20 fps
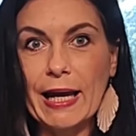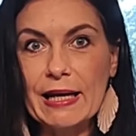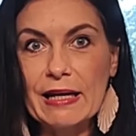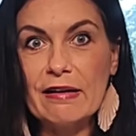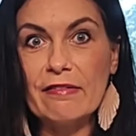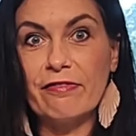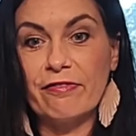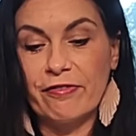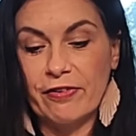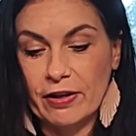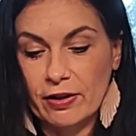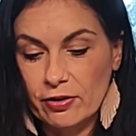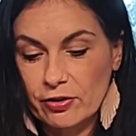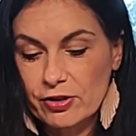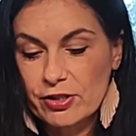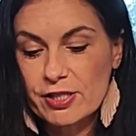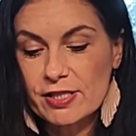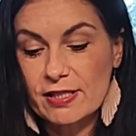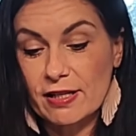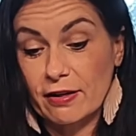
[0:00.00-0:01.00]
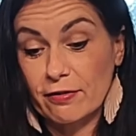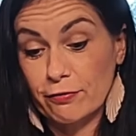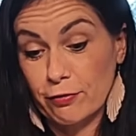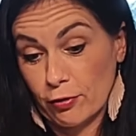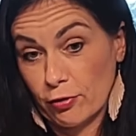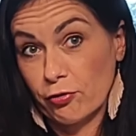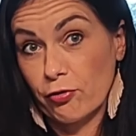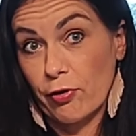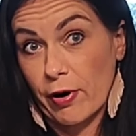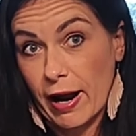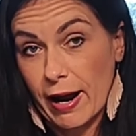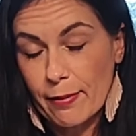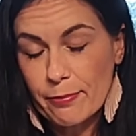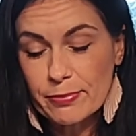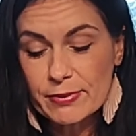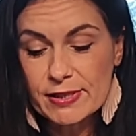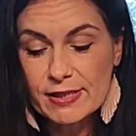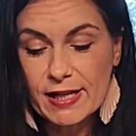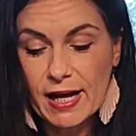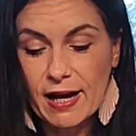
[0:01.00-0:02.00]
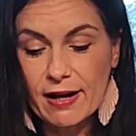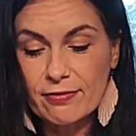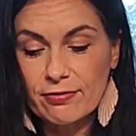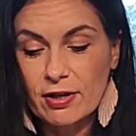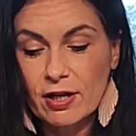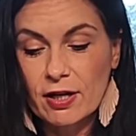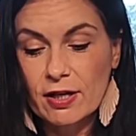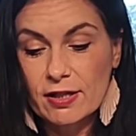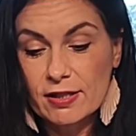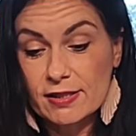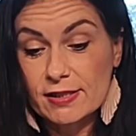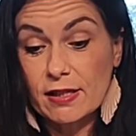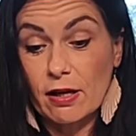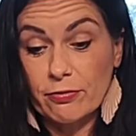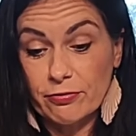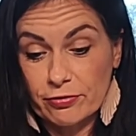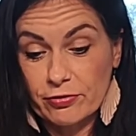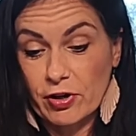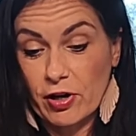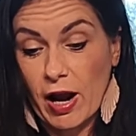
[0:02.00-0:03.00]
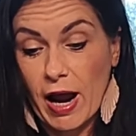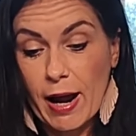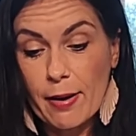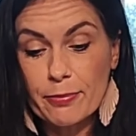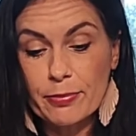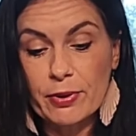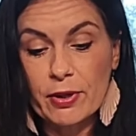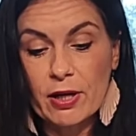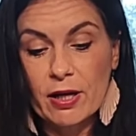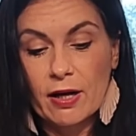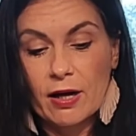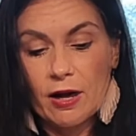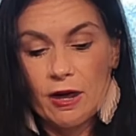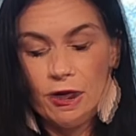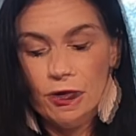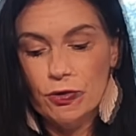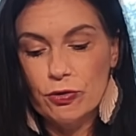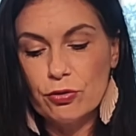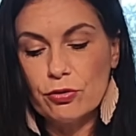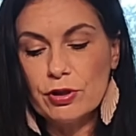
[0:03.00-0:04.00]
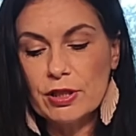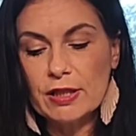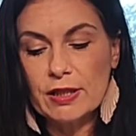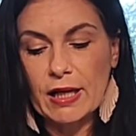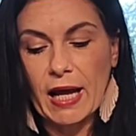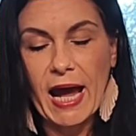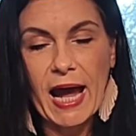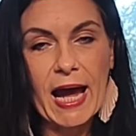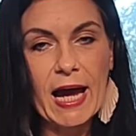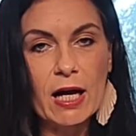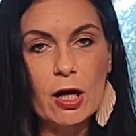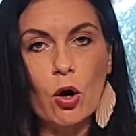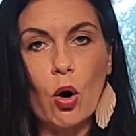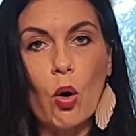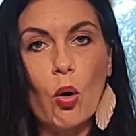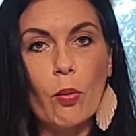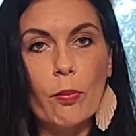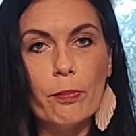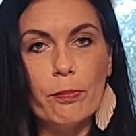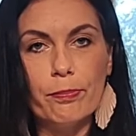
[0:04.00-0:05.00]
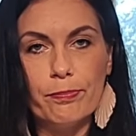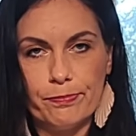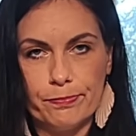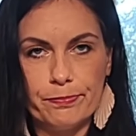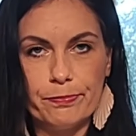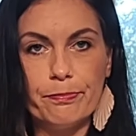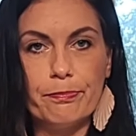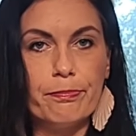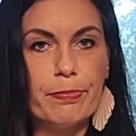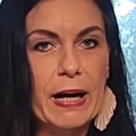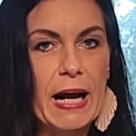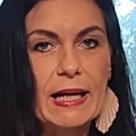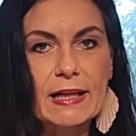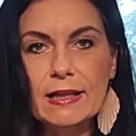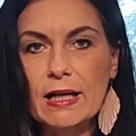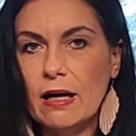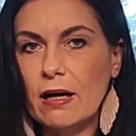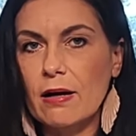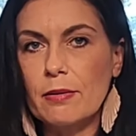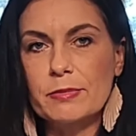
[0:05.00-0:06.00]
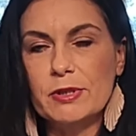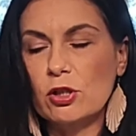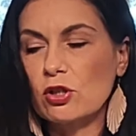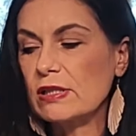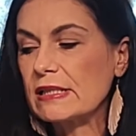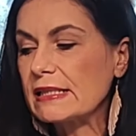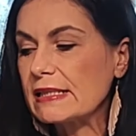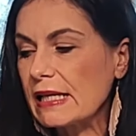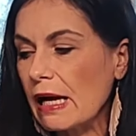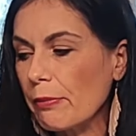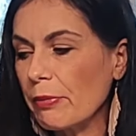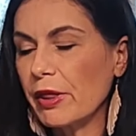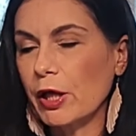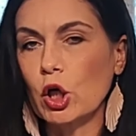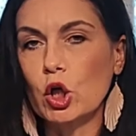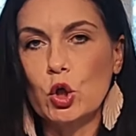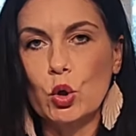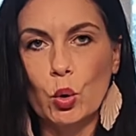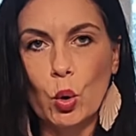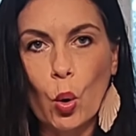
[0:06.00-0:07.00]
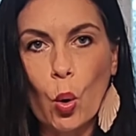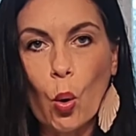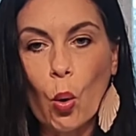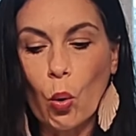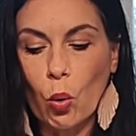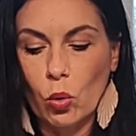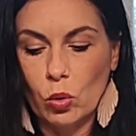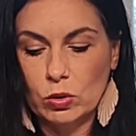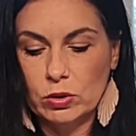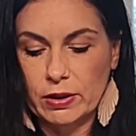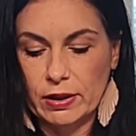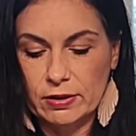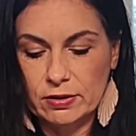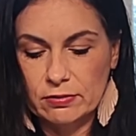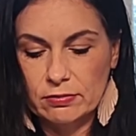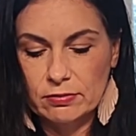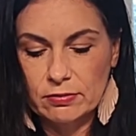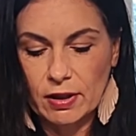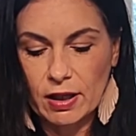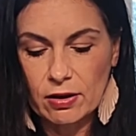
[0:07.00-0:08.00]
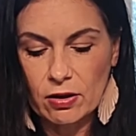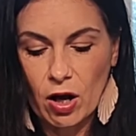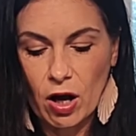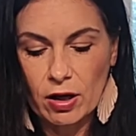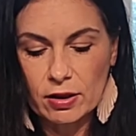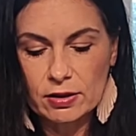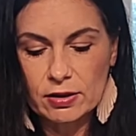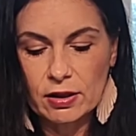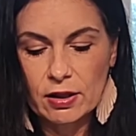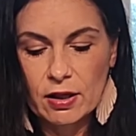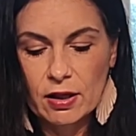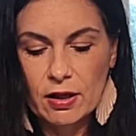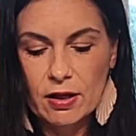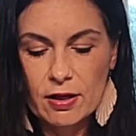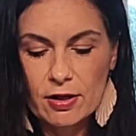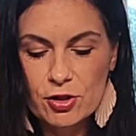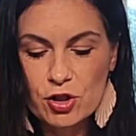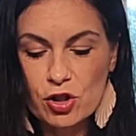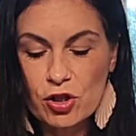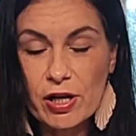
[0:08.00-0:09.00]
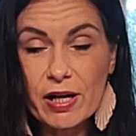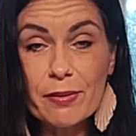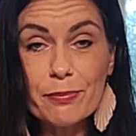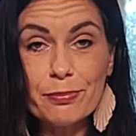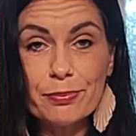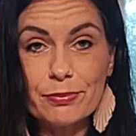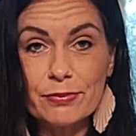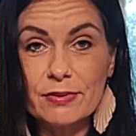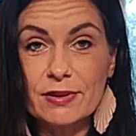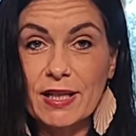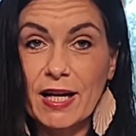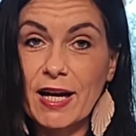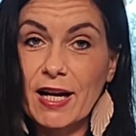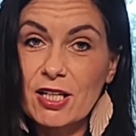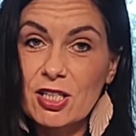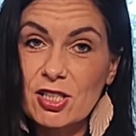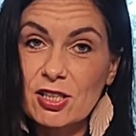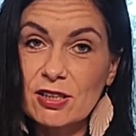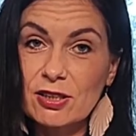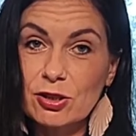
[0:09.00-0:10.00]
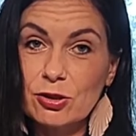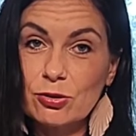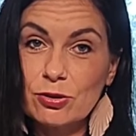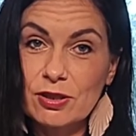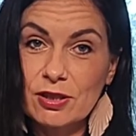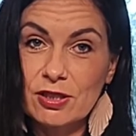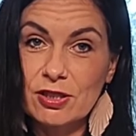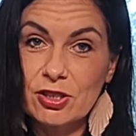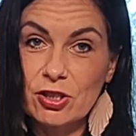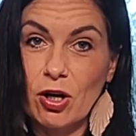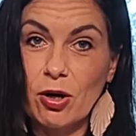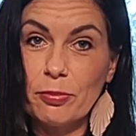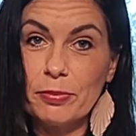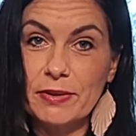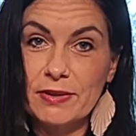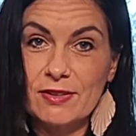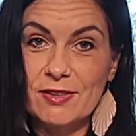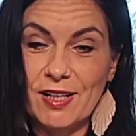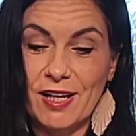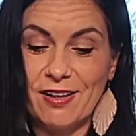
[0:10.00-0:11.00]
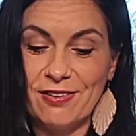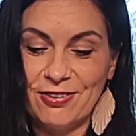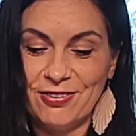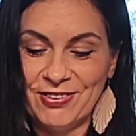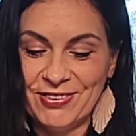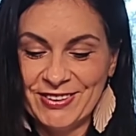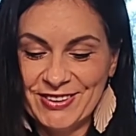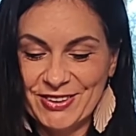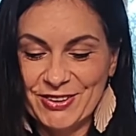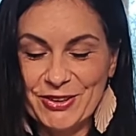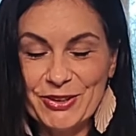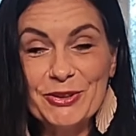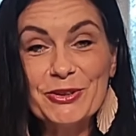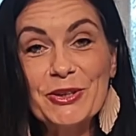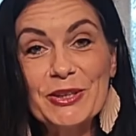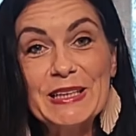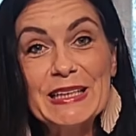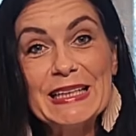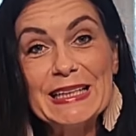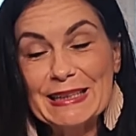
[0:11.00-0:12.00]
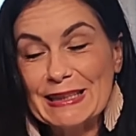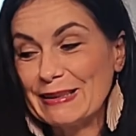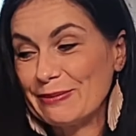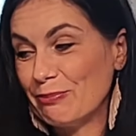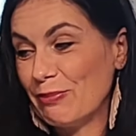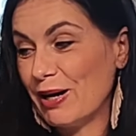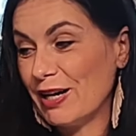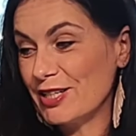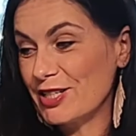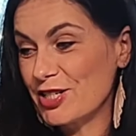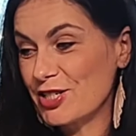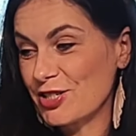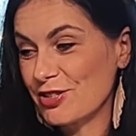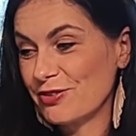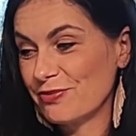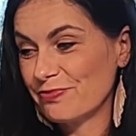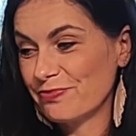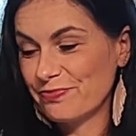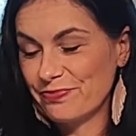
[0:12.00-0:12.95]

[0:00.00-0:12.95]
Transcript: any fillers, like for crab stuffed crab, you need egg or breadcrumbs or something to hold them a lot. Shrimp, they actually do this job itself, so you don't need much.